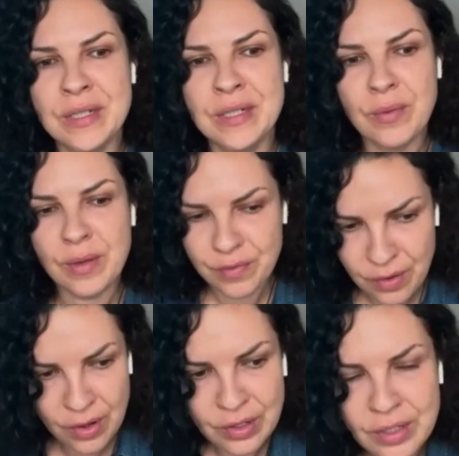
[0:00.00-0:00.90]
We
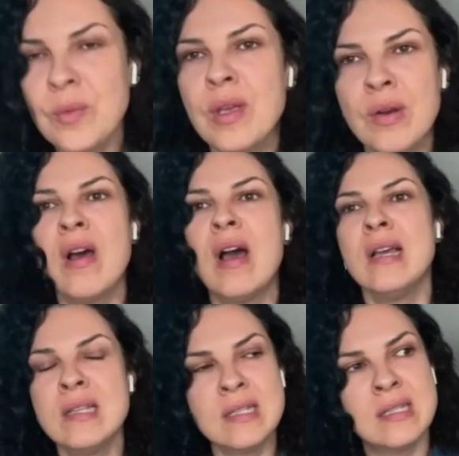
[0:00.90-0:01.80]
fall and we
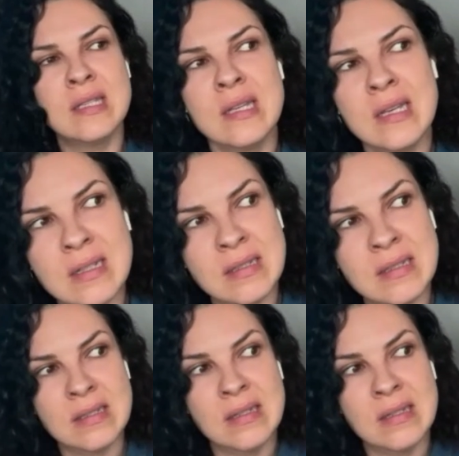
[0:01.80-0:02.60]
arise, and